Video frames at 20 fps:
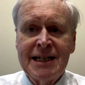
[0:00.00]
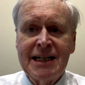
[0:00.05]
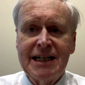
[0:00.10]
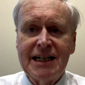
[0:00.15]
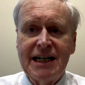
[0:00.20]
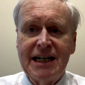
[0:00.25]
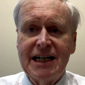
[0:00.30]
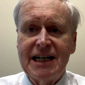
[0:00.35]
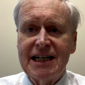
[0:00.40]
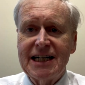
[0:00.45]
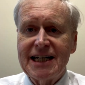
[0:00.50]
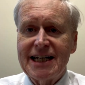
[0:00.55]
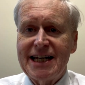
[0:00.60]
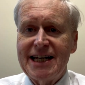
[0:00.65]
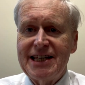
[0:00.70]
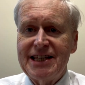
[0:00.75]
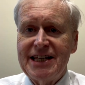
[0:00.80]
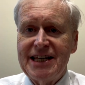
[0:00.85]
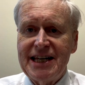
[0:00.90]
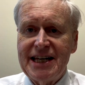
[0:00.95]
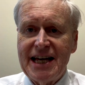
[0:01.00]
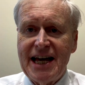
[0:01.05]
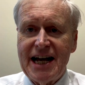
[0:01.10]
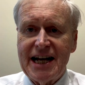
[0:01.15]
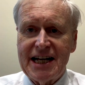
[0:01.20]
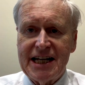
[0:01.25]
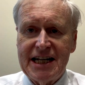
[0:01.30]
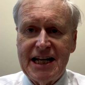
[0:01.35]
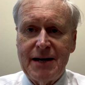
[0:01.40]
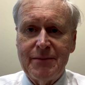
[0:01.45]
and the
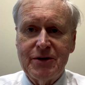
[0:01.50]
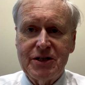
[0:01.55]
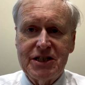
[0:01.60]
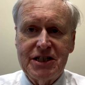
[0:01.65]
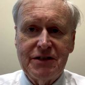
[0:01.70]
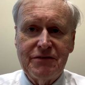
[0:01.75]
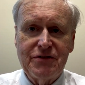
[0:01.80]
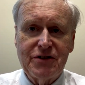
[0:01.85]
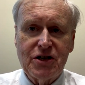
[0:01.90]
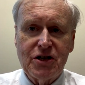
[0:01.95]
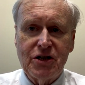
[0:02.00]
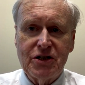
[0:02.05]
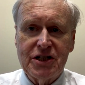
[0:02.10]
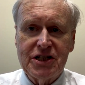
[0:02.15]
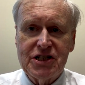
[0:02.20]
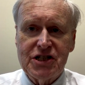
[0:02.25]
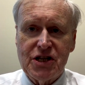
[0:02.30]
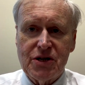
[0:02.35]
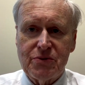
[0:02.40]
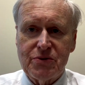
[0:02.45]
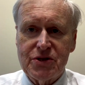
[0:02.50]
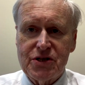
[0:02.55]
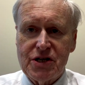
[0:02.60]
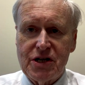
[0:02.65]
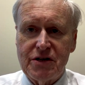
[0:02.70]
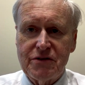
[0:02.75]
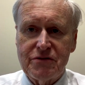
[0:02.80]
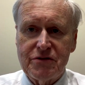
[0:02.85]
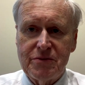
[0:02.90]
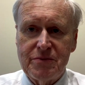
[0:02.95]
economic difficulties that
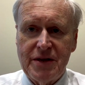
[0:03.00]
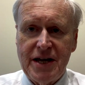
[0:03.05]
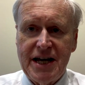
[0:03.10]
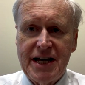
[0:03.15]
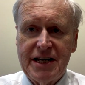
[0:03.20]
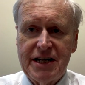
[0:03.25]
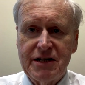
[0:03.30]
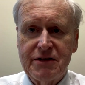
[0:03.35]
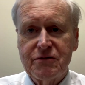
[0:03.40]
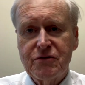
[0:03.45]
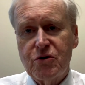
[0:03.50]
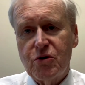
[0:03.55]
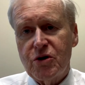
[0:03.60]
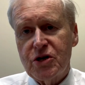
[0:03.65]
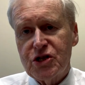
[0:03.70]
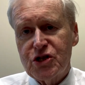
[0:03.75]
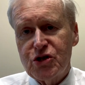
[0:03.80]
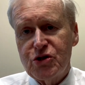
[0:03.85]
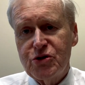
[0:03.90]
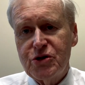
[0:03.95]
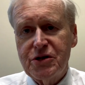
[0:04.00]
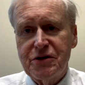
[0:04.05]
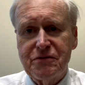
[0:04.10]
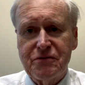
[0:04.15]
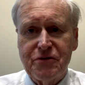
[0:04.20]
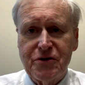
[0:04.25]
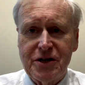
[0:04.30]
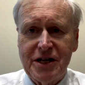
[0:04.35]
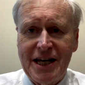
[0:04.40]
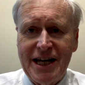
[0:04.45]
result from that. Of course, who could
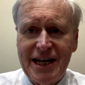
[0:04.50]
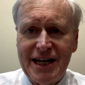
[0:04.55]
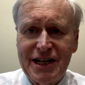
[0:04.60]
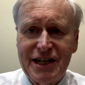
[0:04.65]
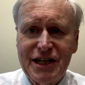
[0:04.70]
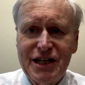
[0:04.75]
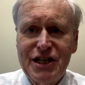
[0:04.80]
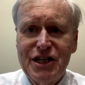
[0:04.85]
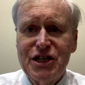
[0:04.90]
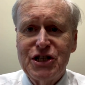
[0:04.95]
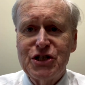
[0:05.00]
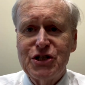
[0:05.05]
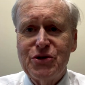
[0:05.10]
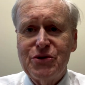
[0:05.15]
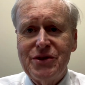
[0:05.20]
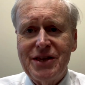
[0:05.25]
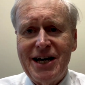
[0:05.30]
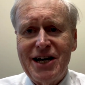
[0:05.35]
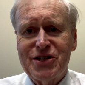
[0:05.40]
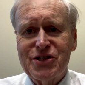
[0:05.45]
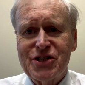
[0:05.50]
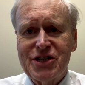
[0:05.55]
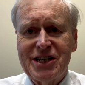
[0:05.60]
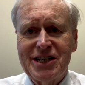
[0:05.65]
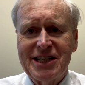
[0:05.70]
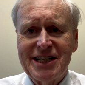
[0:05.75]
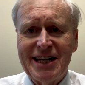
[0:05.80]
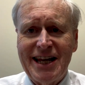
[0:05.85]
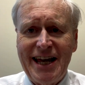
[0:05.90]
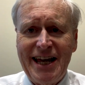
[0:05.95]
forget
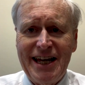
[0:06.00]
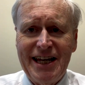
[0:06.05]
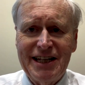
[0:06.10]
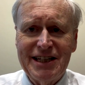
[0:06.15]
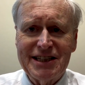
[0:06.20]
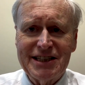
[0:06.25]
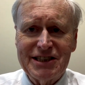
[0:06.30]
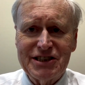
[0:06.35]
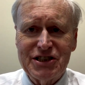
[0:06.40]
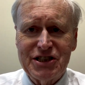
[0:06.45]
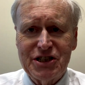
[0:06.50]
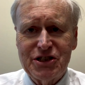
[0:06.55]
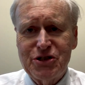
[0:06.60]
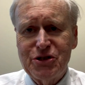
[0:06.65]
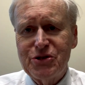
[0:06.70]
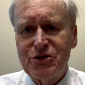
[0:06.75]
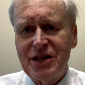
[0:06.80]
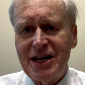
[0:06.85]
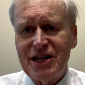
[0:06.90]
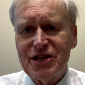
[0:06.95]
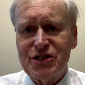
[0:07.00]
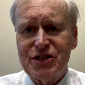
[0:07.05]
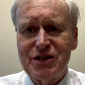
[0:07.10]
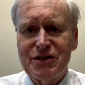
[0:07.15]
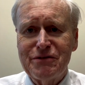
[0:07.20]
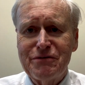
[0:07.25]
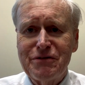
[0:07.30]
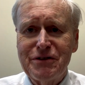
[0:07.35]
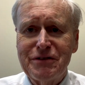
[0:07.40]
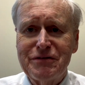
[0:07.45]
2008 to
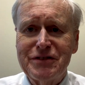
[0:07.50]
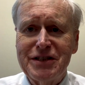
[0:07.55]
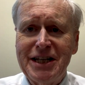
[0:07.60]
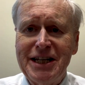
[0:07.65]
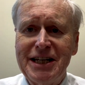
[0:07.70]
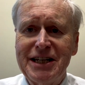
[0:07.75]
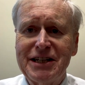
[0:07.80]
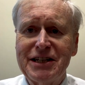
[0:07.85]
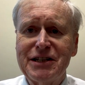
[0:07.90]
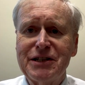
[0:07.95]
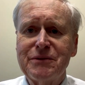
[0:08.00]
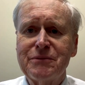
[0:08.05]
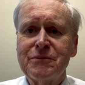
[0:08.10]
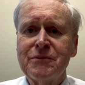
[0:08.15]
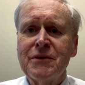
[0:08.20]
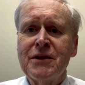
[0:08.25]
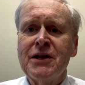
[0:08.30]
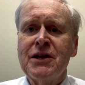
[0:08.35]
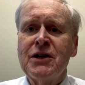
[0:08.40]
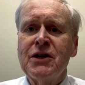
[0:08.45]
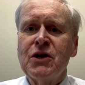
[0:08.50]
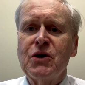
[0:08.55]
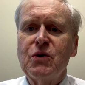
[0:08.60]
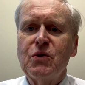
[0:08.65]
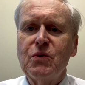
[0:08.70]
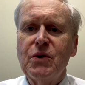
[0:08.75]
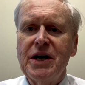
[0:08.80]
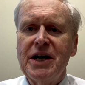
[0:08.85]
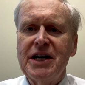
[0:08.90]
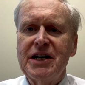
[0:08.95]
2015,
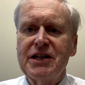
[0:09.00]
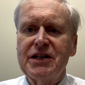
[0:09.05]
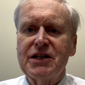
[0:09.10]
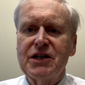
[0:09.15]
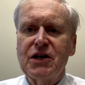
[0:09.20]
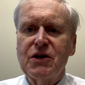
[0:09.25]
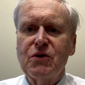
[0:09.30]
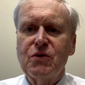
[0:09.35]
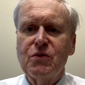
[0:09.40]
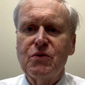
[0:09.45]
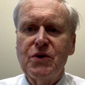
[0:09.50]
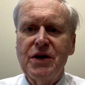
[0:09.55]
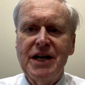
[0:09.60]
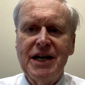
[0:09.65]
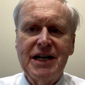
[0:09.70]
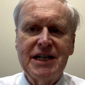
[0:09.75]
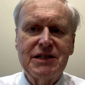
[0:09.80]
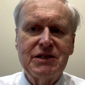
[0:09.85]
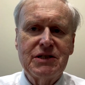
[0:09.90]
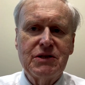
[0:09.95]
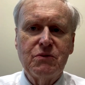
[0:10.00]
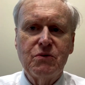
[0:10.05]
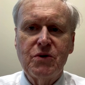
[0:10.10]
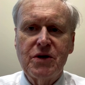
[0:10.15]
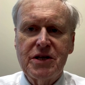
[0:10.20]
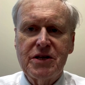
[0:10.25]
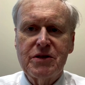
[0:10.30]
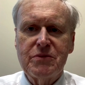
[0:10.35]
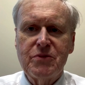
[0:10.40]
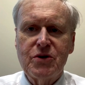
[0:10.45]
when we had one
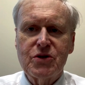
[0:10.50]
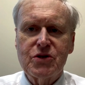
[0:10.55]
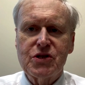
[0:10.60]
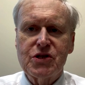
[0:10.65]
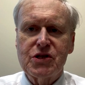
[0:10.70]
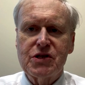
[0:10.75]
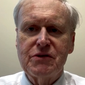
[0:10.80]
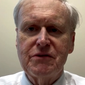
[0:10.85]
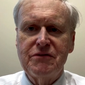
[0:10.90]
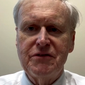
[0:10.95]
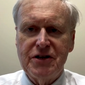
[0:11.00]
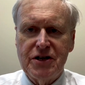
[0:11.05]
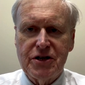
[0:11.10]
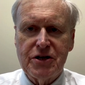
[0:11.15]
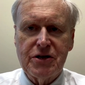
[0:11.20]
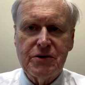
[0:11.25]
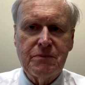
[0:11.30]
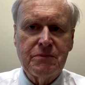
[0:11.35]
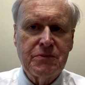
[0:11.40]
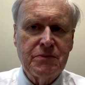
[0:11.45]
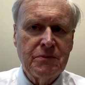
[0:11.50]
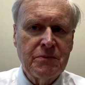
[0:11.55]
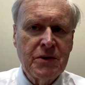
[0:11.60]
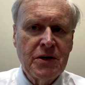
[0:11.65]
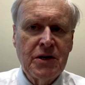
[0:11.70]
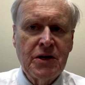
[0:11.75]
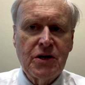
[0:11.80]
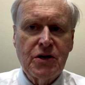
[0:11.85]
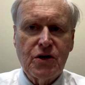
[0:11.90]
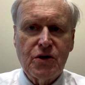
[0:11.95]
of the most severe
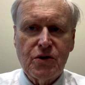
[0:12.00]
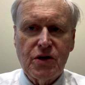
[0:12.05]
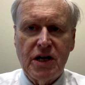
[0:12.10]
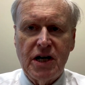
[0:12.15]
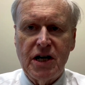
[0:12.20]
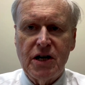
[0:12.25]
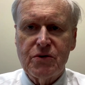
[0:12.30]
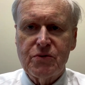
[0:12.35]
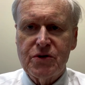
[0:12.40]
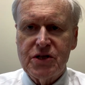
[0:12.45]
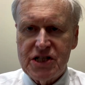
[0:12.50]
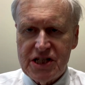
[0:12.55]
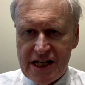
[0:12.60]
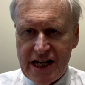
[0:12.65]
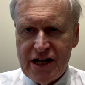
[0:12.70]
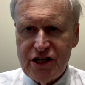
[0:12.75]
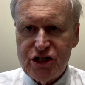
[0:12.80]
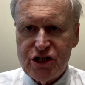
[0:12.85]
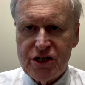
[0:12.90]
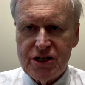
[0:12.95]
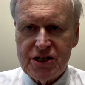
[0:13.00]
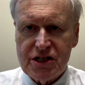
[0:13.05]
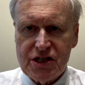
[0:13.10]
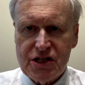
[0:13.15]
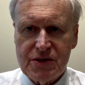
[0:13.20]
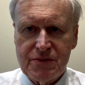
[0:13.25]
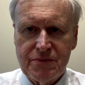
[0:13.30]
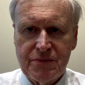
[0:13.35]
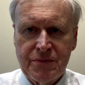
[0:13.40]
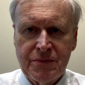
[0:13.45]

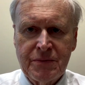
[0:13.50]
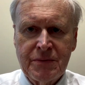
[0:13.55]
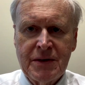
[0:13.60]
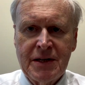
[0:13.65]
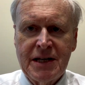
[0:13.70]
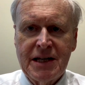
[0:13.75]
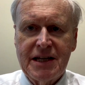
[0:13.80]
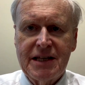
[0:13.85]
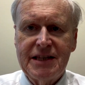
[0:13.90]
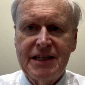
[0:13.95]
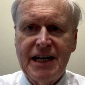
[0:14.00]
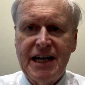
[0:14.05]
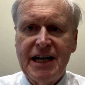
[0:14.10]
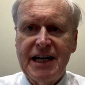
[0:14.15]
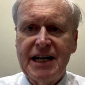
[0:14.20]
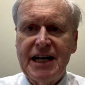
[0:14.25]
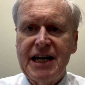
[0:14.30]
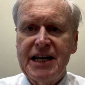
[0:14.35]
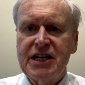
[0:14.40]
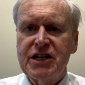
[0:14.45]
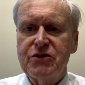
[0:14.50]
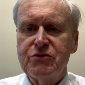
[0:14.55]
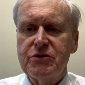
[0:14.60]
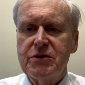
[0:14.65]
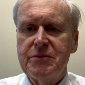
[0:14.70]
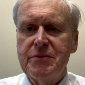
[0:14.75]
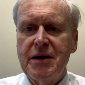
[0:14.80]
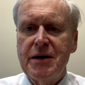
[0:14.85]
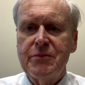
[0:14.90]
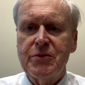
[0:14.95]
recessions that I can
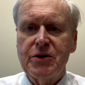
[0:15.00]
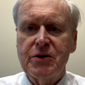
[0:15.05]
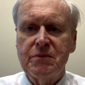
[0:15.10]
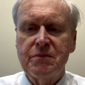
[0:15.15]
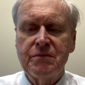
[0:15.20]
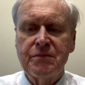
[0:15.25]
remember.